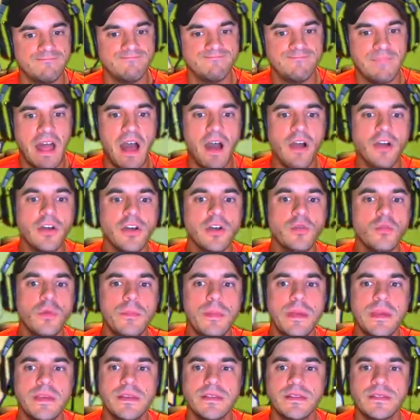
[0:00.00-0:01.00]
How can
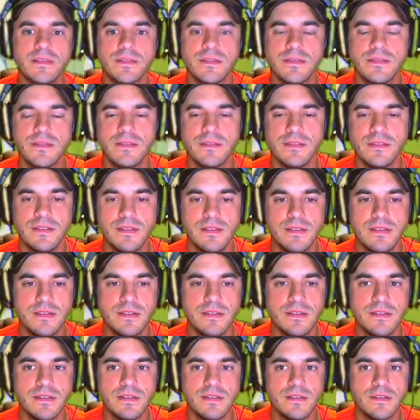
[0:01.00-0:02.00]
we be
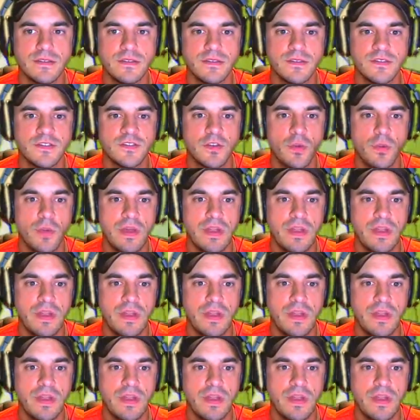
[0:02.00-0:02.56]
so